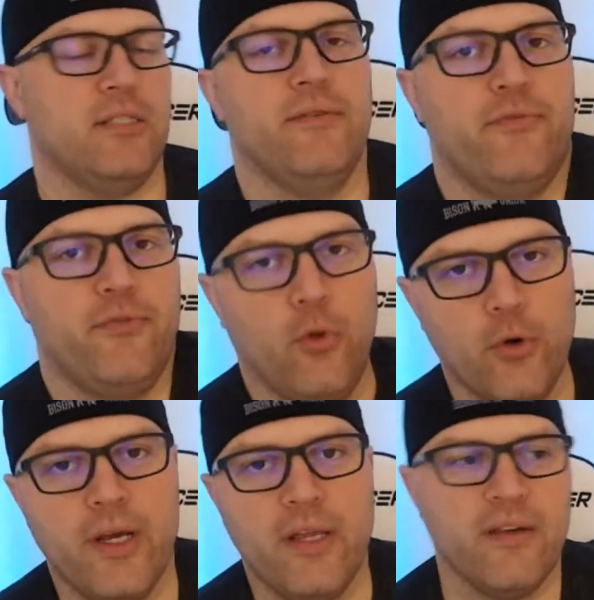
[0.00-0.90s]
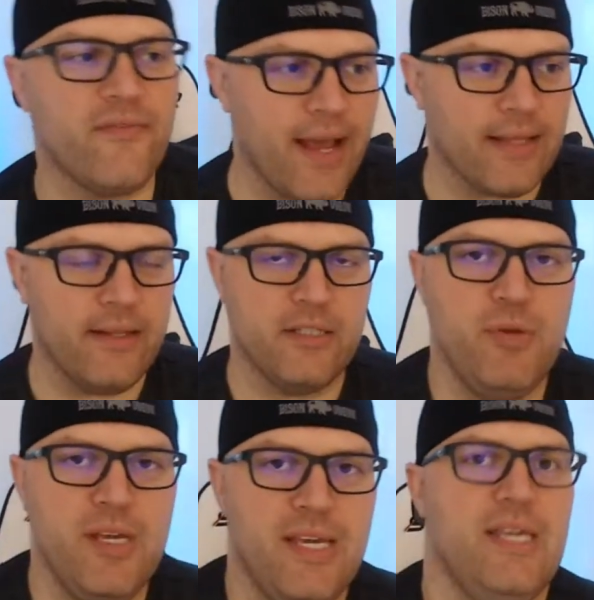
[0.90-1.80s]
just in Florida, the fact that
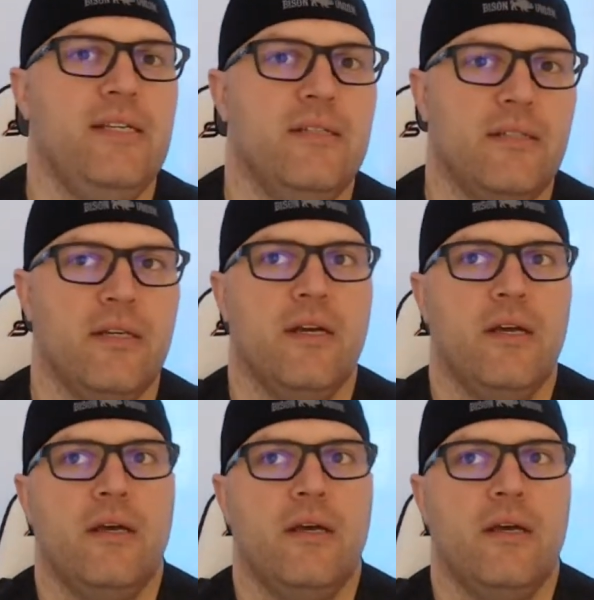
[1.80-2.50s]
it's being eased